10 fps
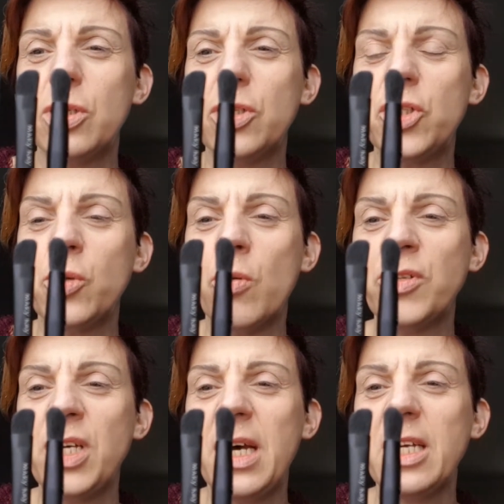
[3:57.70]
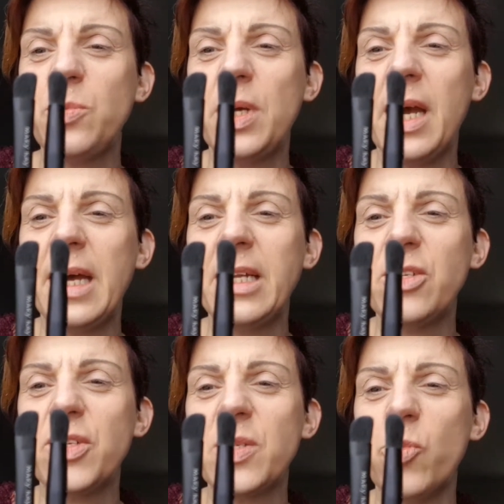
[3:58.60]
shorter as we get into
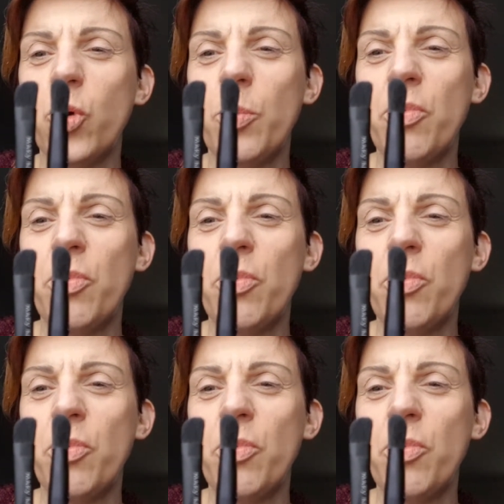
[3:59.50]
the smaller